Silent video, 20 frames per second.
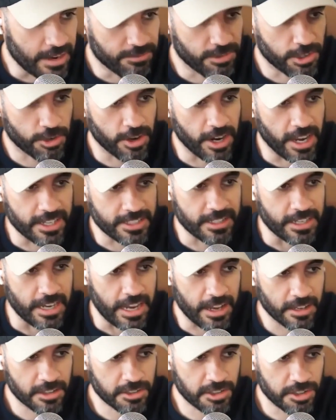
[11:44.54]
the crass
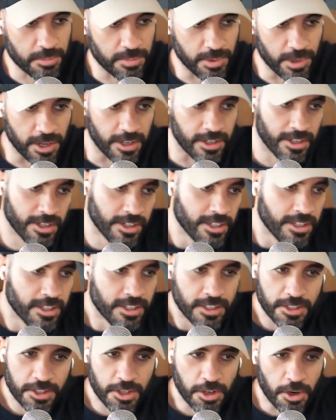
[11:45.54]
analogy, but
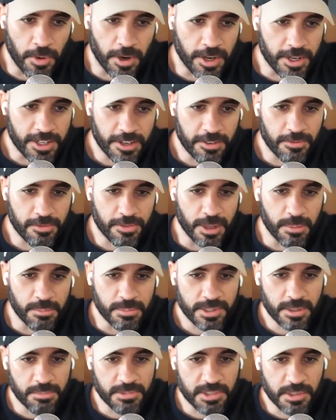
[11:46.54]
you don't want to give lump
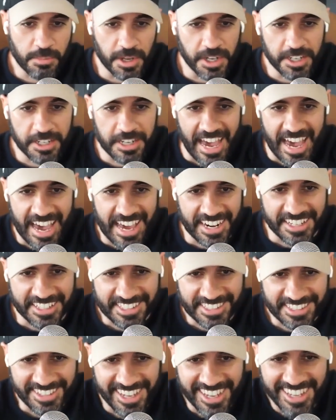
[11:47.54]
sums of money to addicts.